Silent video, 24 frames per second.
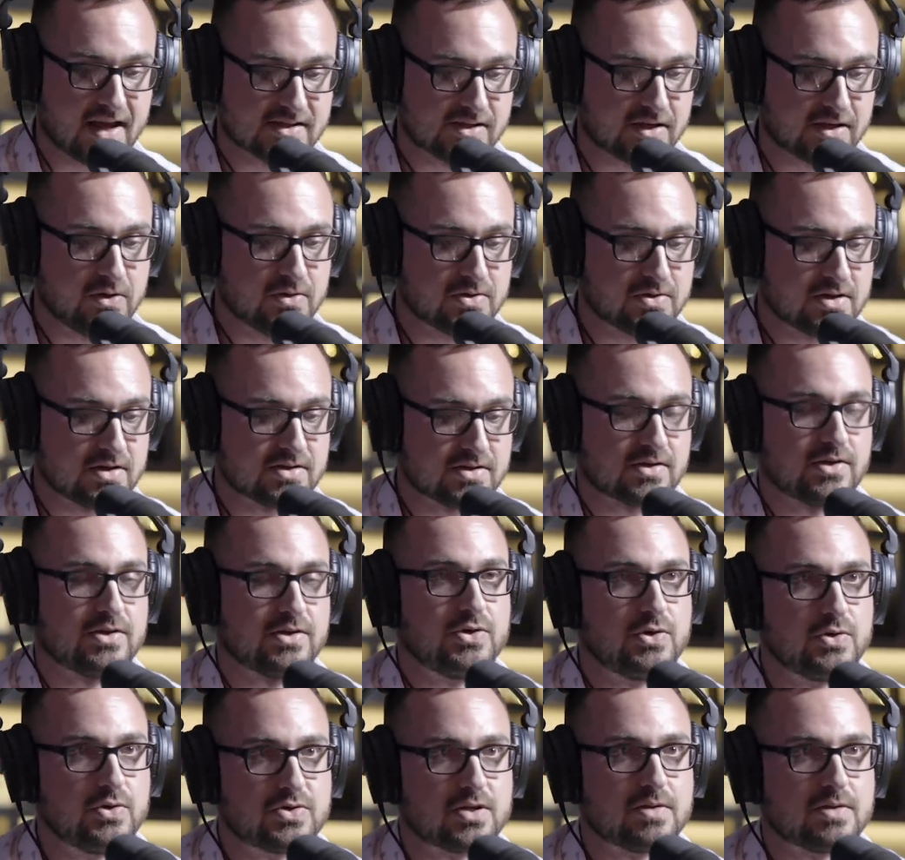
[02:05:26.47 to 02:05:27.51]
execution is
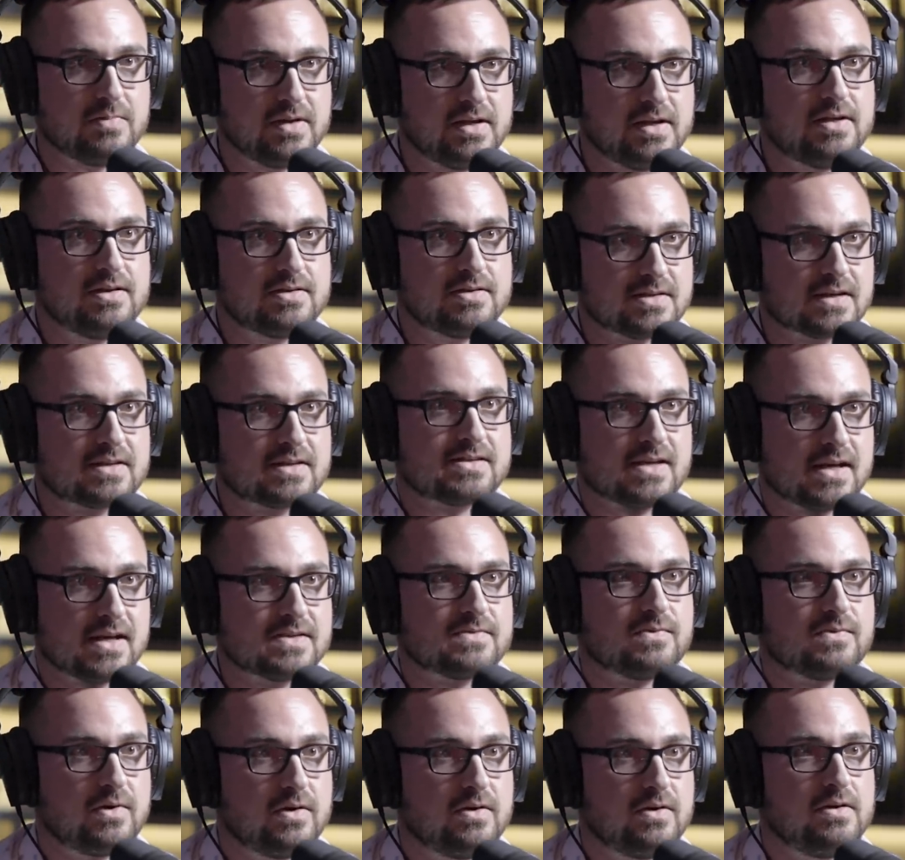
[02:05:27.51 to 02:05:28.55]
good, you should be
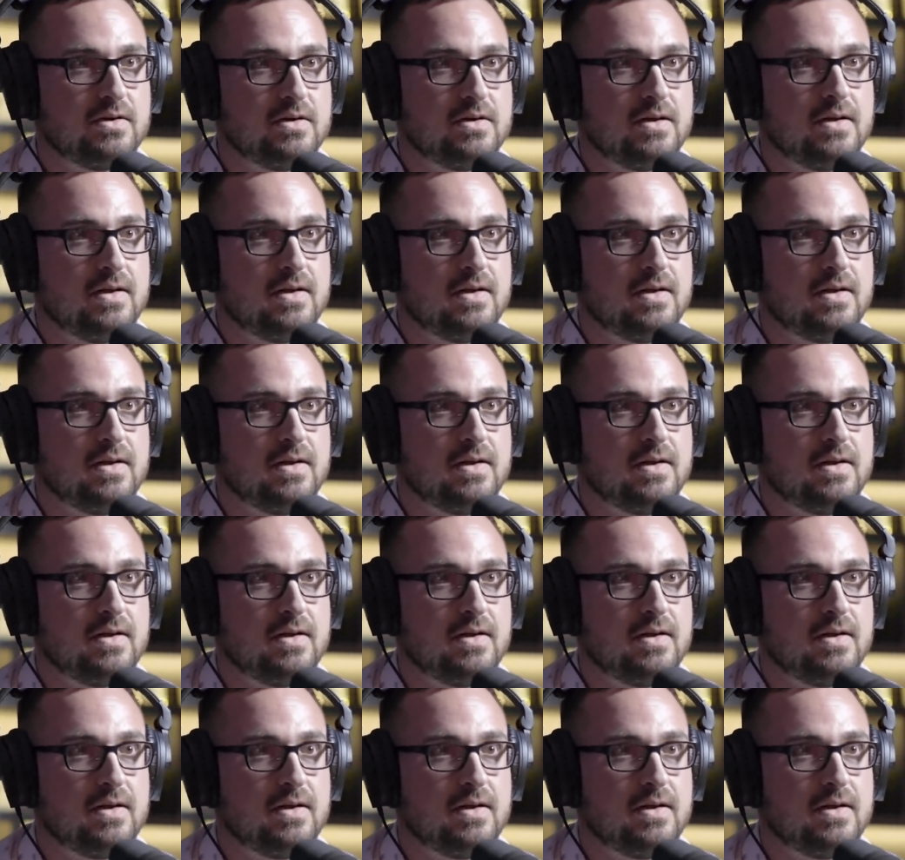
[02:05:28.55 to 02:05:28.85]
successful.